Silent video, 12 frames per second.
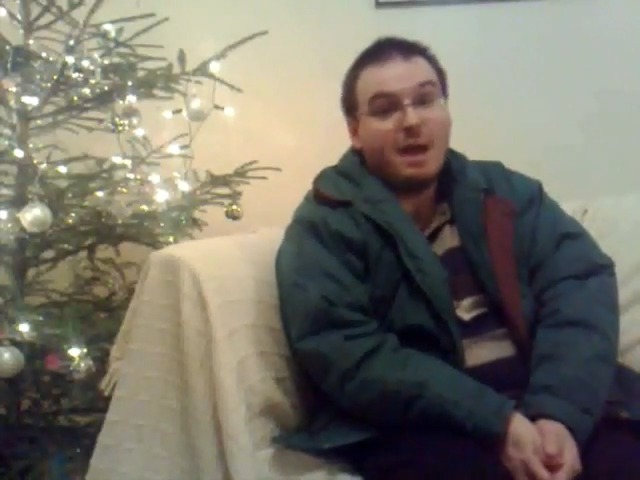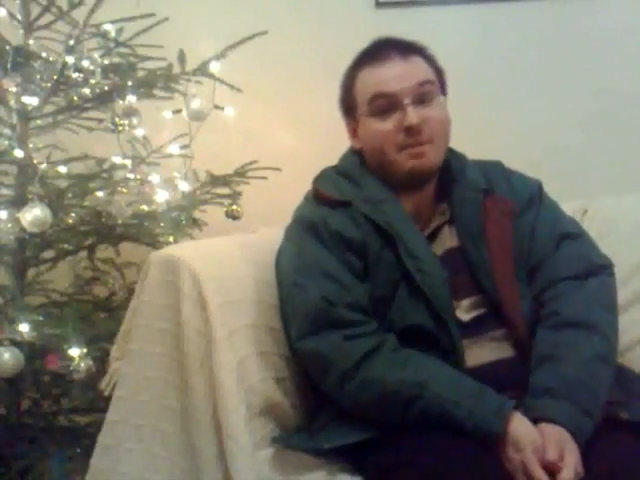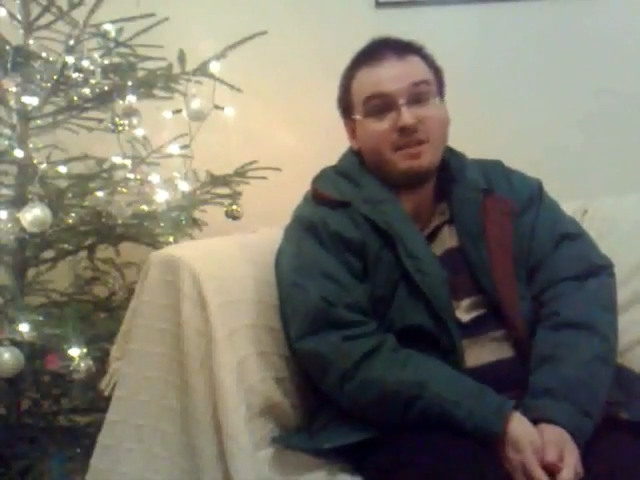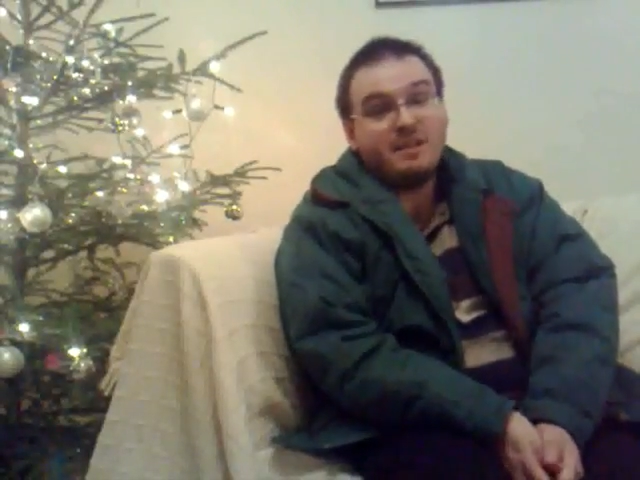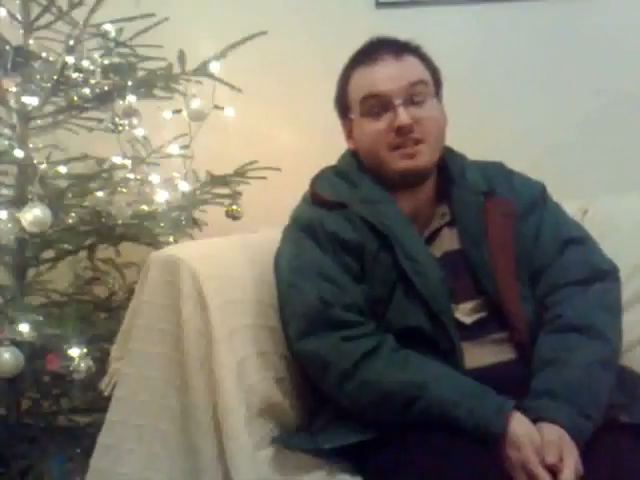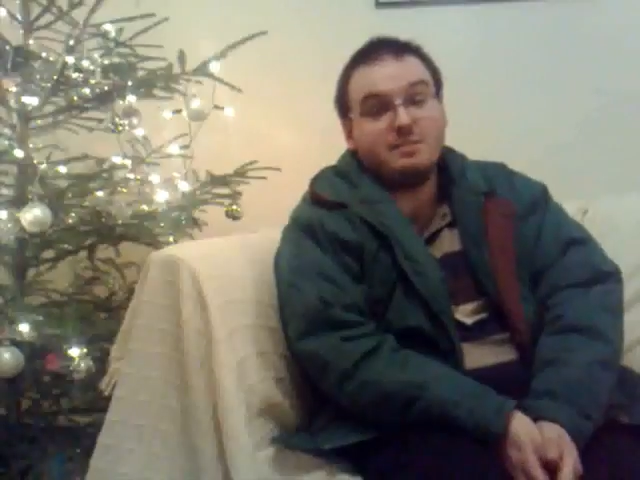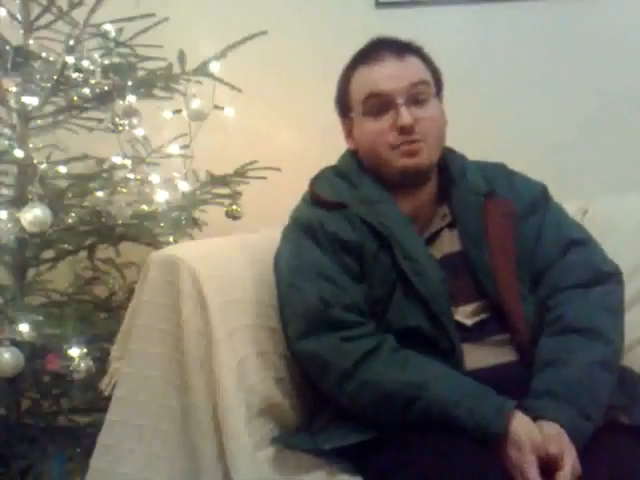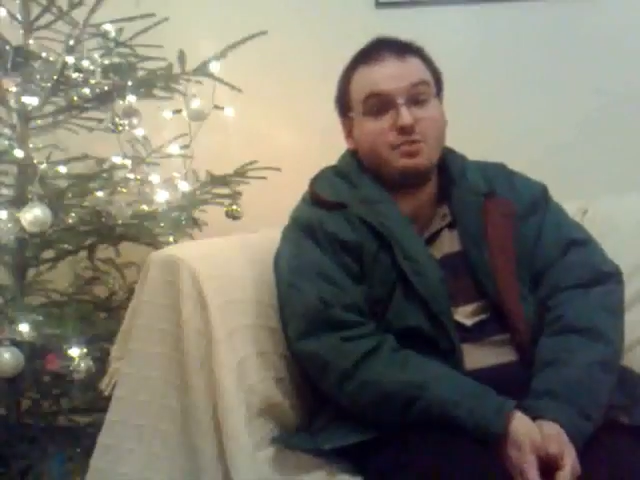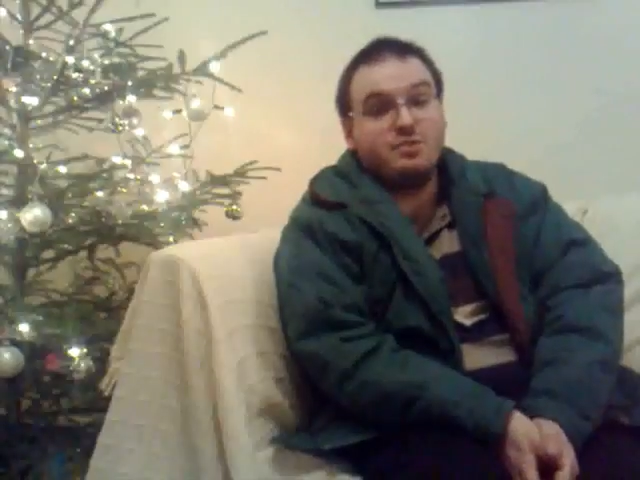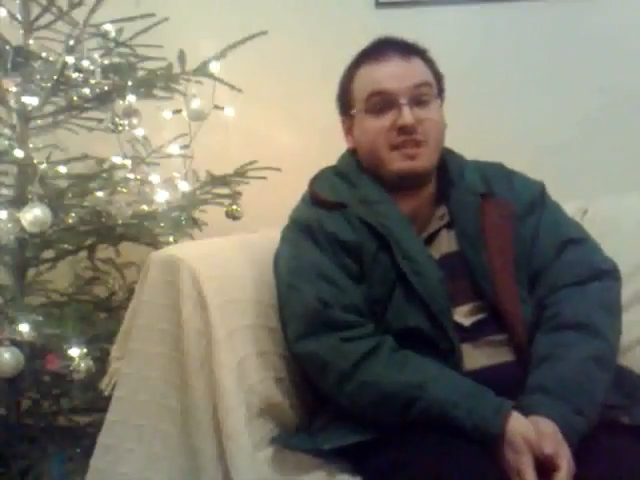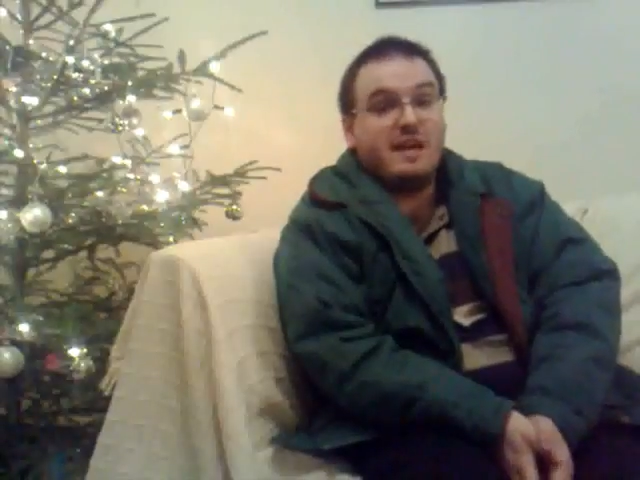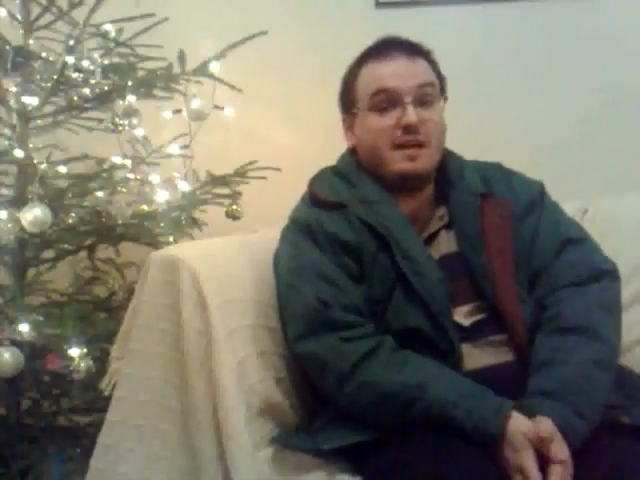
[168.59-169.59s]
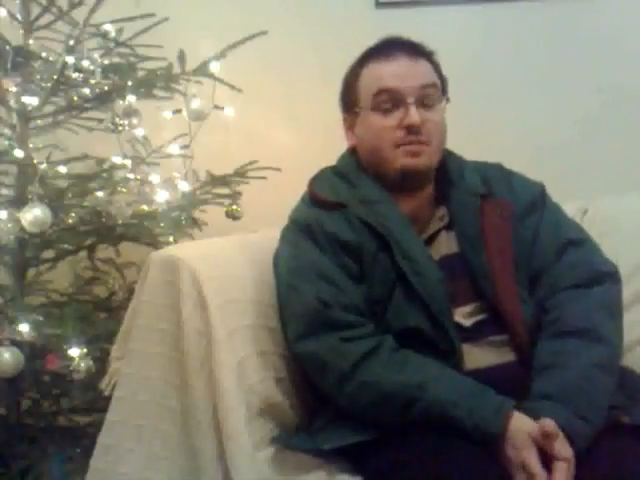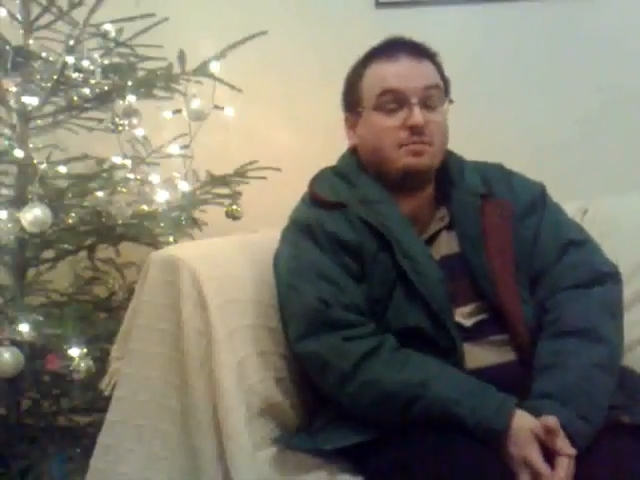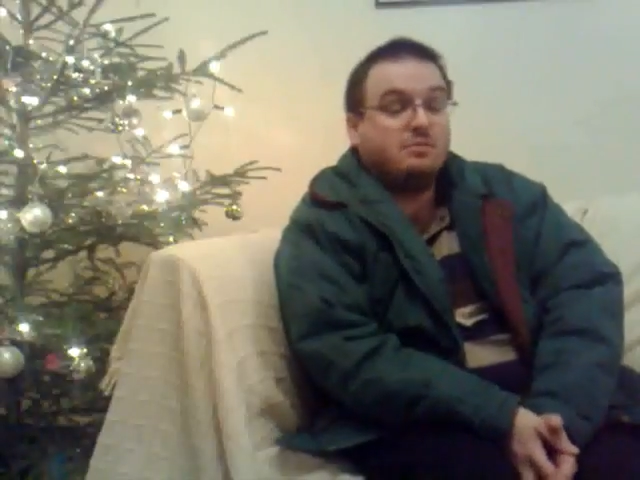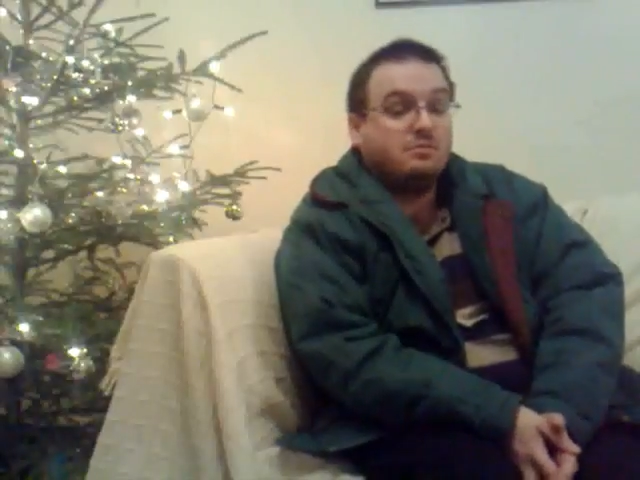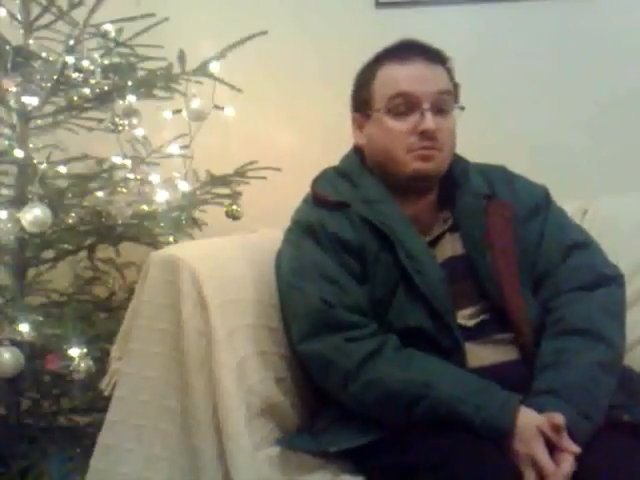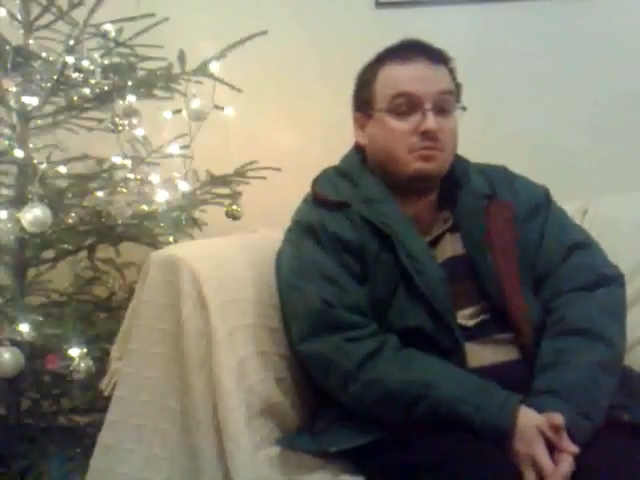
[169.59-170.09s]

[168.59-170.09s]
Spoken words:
I'm going to get him shut down.